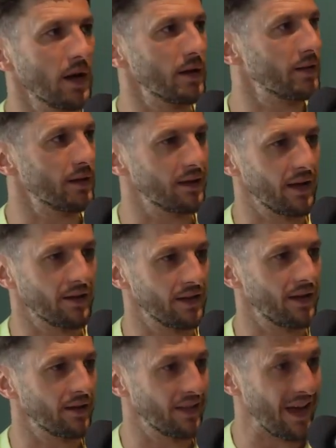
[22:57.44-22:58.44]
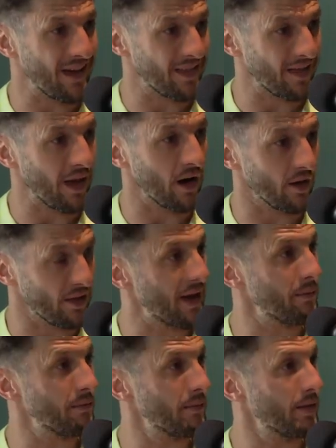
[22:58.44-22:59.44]
No, they are
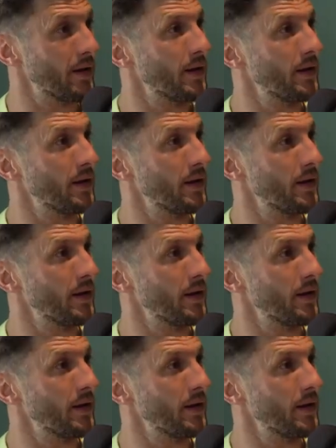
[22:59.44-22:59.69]
them,